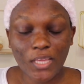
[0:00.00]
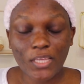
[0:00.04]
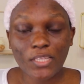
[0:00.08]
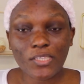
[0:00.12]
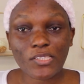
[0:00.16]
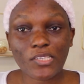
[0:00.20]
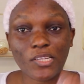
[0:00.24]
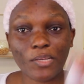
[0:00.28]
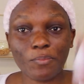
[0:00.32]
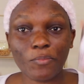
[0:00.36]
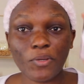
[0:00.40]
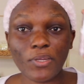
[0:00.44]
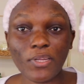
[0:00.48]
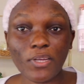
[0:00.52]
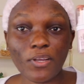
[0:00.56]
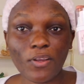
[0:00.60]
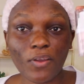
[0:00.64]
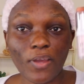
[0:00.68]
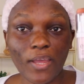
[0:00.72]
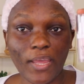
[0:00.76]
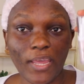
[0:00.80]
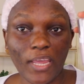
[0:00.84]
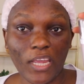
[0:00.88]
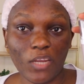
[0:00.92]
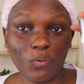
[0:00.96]
so I'm gonna
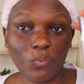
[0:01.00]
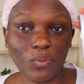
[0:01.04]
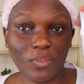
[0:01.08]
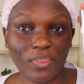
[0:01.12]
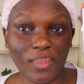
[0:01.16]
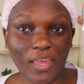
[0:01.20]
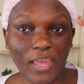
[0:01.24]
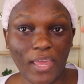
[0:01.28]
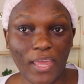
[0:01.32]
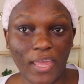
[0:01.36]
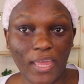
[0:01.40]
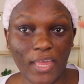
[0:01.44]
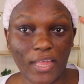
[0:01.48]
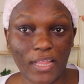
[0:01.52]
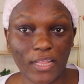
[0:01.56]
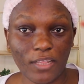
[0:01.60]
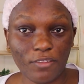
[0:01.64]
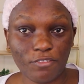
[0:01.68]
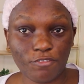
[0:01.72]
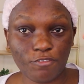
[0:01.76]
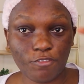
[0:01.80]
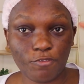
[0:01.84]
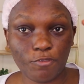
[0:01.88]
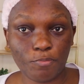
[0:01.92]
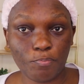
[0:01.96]
go ahead with the
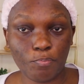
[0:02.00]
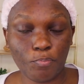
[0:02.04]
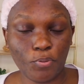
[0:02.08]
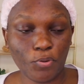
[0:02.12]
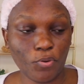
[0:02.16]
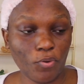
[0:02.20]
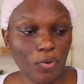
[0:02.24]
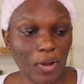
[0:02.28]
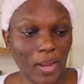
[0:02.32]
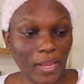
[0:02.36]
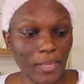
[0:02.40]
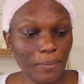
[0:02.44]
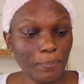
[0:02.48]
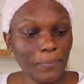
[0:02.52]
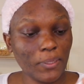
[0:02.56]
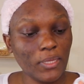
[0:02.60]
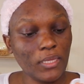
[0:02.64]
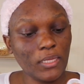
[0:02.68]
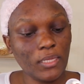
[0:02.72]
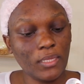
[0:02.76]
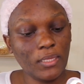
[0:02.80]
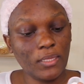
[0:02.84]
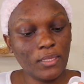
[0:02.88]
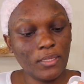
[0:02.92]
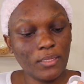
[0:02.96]
e.l.f.
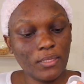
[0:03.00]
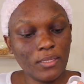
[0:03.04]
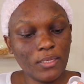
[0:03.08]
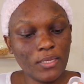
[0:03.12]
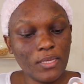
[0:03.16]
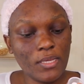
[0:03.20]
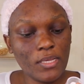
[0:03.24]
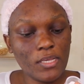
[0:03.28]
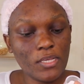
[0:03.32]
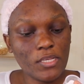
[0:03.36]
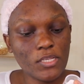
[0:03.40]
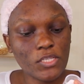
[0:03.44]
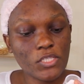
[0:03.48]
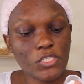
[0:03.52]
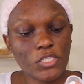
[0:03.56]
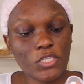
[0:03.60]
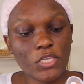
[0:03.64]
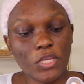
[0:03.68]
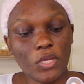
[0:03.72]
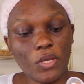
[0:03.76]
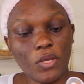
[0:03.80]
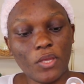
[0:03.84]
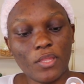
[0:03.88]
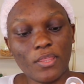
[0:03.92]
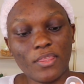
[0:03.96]
primer.
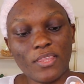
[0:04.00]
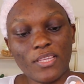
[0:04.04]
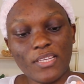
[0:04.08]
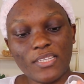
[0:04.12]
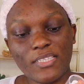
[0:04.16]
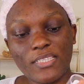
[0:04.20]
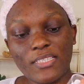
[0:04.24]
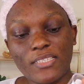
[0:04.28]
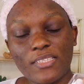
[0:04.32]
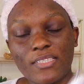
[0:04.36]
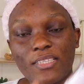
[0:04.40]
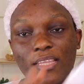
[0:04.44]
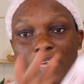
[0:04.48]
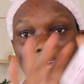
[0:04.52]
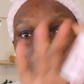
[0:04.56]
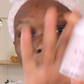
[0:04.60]
So this is the